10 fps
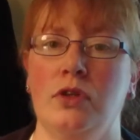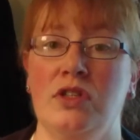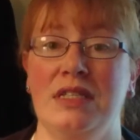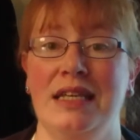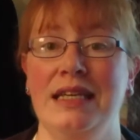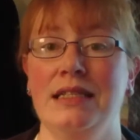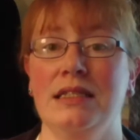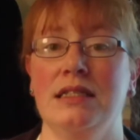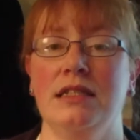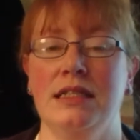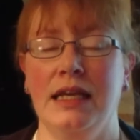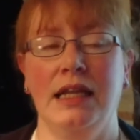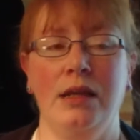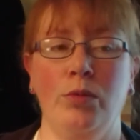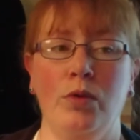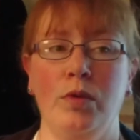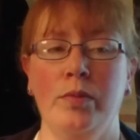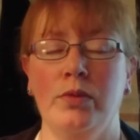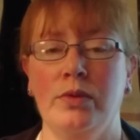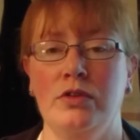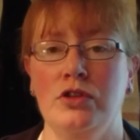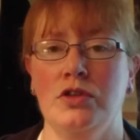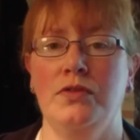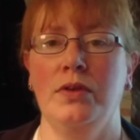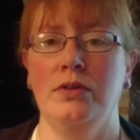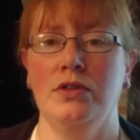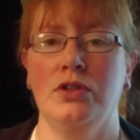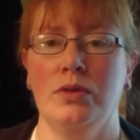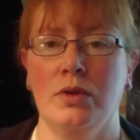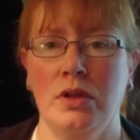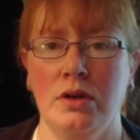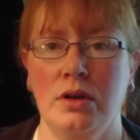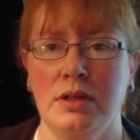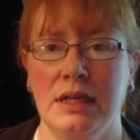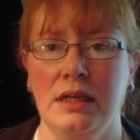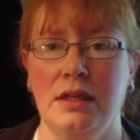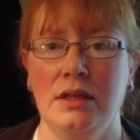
Seeds daily warm up with Just Flutes at 2 o'clock on a